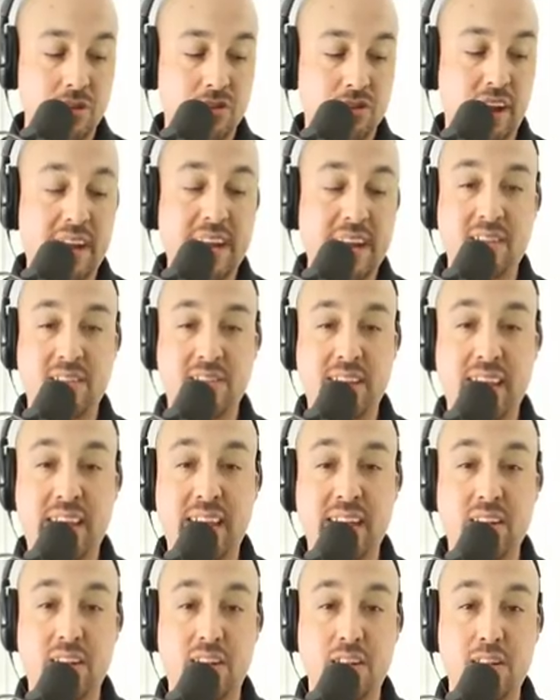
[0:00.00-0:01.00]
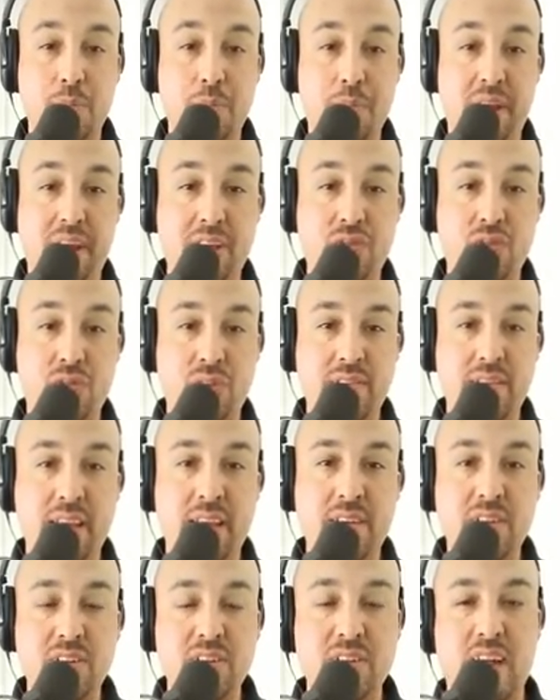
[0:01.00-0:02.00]
Giants taking on the Patriots.
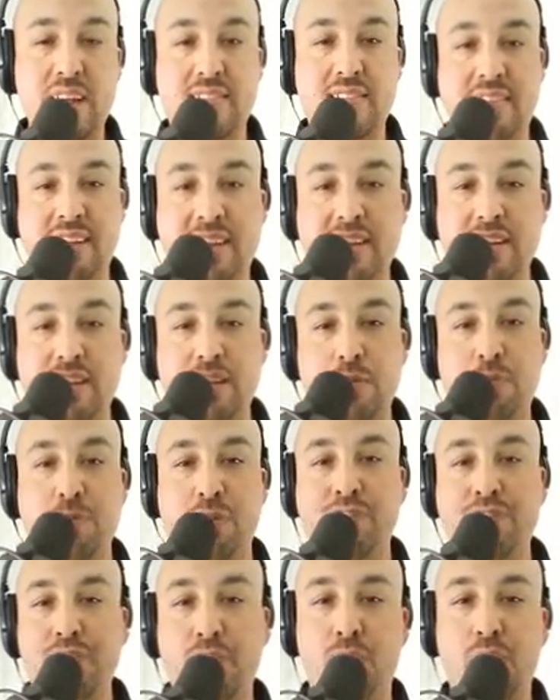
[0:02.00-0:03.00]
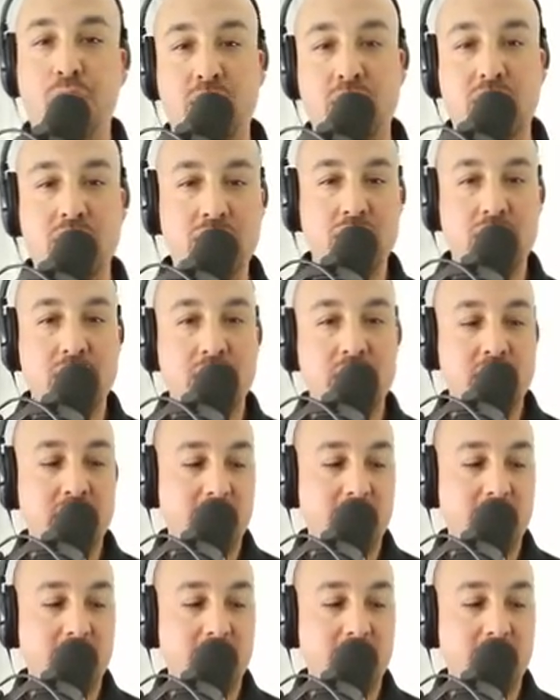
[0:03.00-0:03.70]
Have you not seen this before?